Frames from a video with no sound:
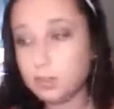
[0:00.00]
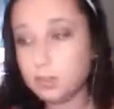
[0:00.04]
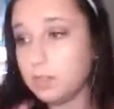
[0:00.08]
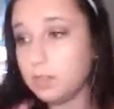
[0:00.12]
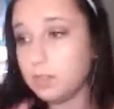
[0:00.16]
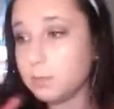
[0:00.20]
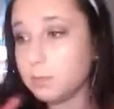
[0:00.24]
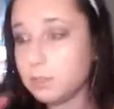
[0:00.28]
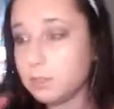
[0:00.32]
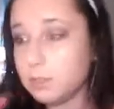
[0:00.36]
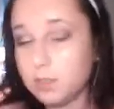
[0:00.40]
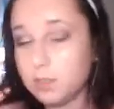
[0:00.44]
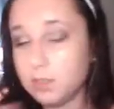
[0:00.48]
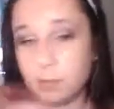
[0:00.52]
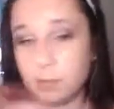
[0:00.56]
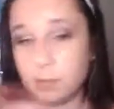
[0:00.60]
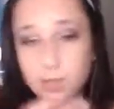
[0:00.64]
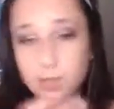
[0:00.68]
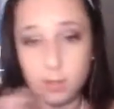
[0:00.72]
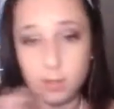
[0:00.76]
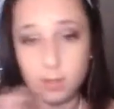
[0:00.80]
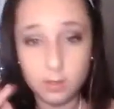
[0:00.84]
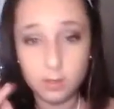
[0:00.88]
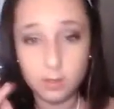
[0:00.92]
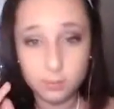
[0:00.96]
And I'm just going to
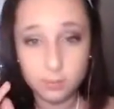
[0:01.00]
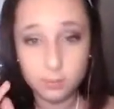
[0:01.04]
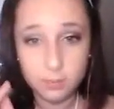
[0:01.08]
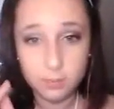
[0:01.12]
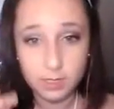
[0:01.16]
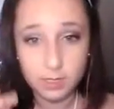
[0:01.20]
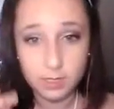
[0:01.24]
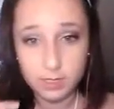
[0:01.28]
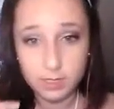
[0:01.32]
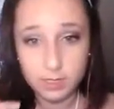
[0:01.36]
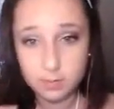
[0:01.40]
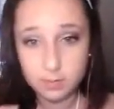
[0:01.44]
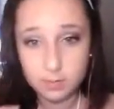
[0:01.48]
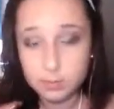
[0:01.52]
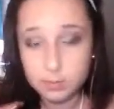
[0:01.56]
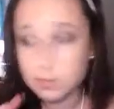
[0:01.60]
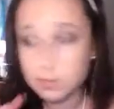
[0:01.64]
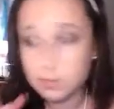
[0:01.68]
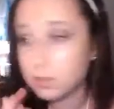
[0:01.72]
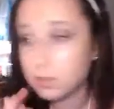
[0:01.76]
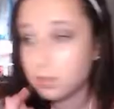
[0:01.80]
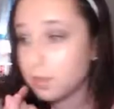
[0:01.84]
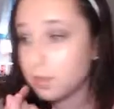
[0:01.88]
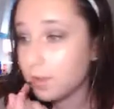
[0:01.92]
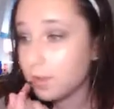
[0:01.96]
put that all over my
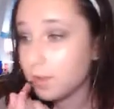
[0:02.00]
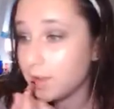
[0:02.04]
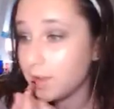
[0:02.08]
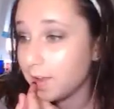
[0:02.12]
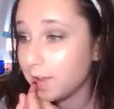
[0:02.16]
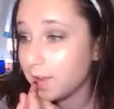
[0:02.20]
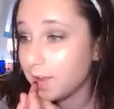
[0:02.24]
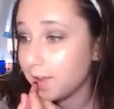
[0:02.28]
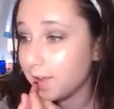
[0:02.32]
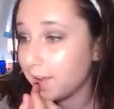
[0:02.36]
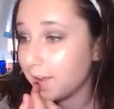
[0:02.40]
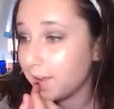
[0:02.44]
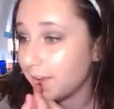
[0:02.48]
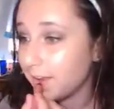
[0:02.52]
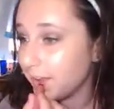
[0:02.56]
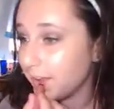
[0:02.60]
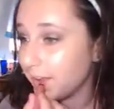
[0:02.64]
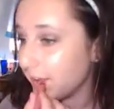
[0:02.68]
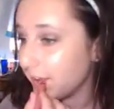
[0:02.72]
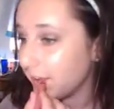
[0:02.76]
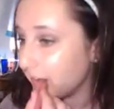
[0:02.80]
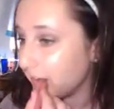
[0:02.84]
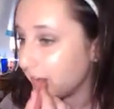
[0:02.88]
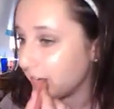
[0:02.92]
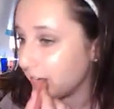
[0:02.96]
lips.
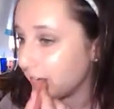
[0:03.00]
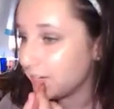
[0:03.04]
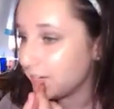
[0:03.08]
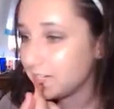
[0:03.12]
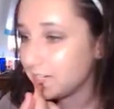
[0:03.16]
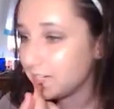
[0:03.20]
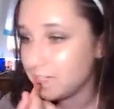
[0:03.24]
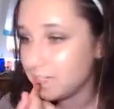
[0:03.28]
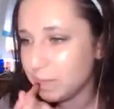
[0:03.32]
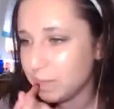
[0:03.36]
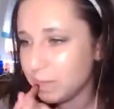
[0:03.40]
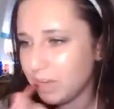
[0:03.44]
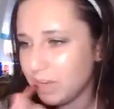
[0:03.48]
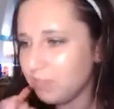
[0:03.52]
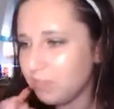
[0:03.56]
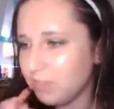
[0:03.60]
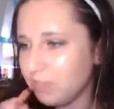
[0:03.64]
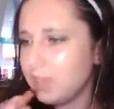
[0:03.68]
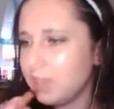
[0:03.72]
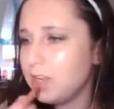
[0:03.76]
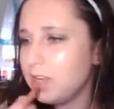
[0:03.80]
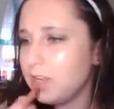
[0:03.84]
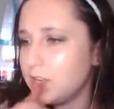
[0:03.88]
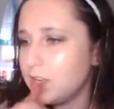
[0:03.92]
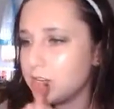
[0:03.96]
Not too
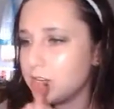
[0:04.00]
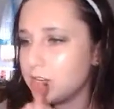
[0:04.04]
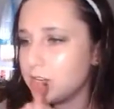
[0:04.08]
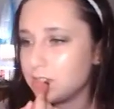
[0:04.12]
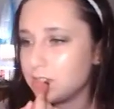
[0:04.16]
heavy.